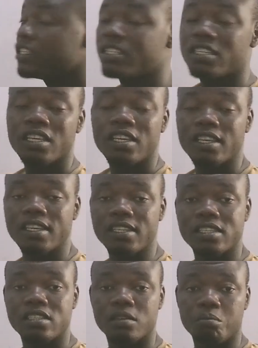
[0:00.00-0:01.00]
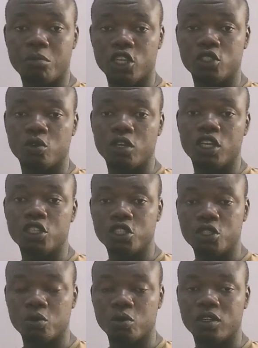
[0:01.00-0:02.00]
heat is measured
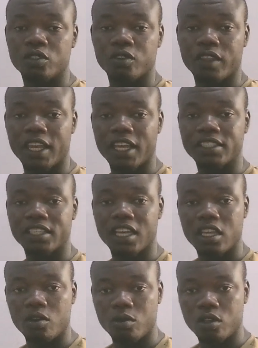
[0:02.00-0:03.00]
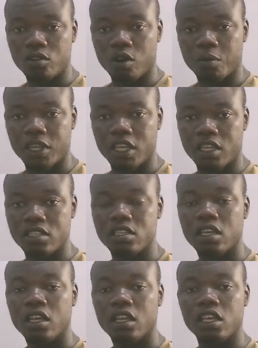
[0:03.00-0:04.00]
in joule. So the SI unit of heat